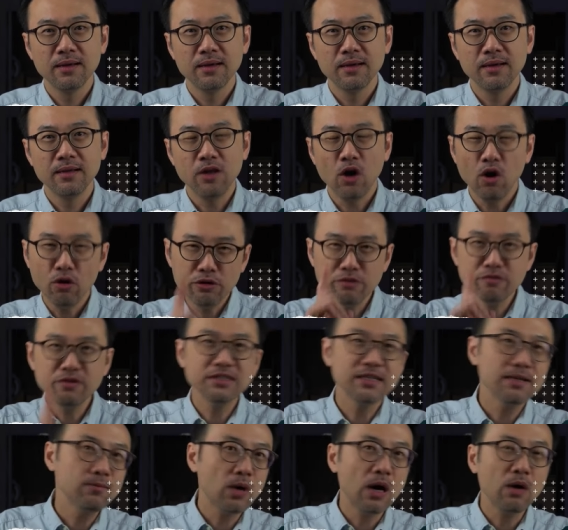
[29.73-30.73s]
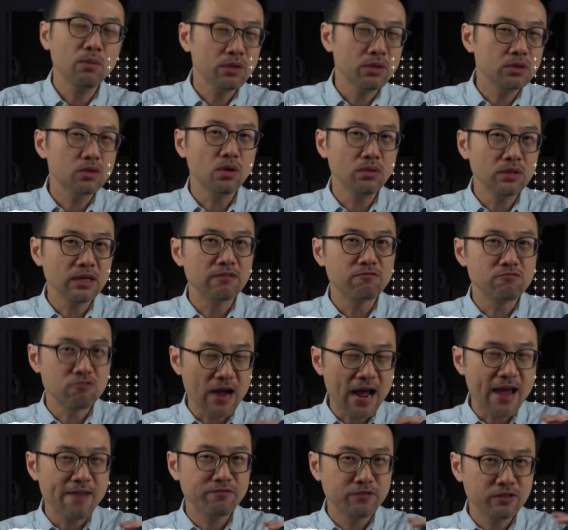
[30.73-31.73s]
The only reason why we don't
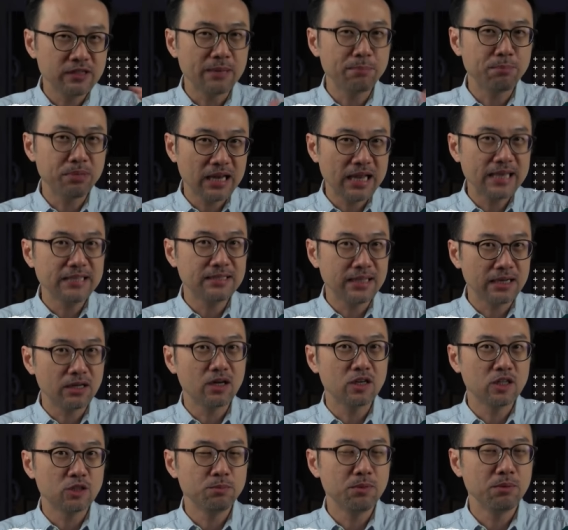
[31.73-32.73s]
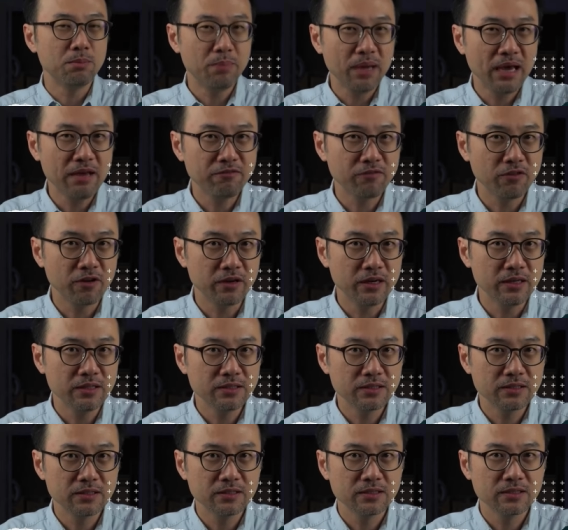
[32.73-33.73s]
arrive to that place that God has prepared for
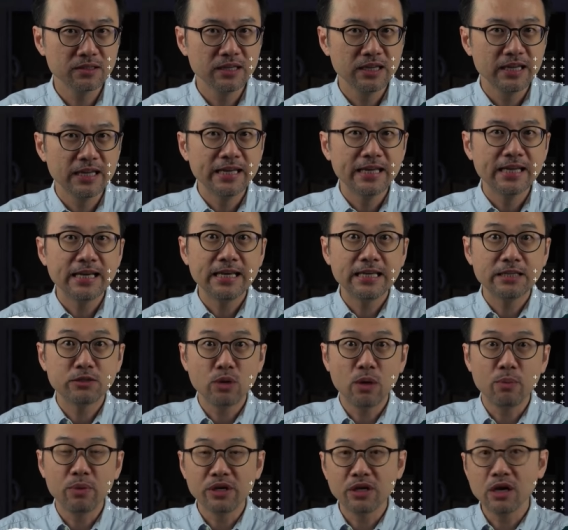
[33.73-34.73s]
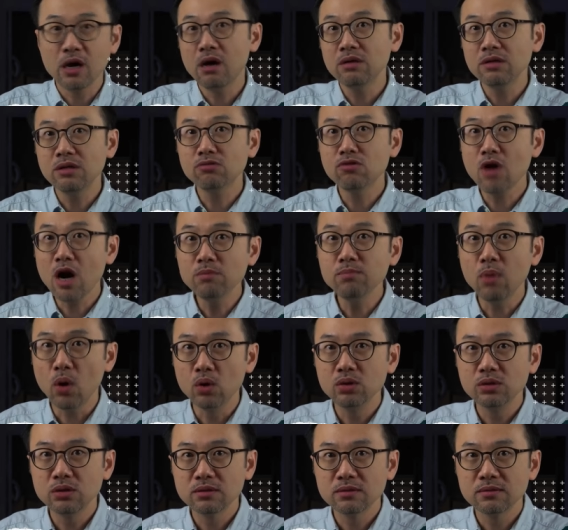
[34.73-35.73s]
us is when we get on the wrong boat.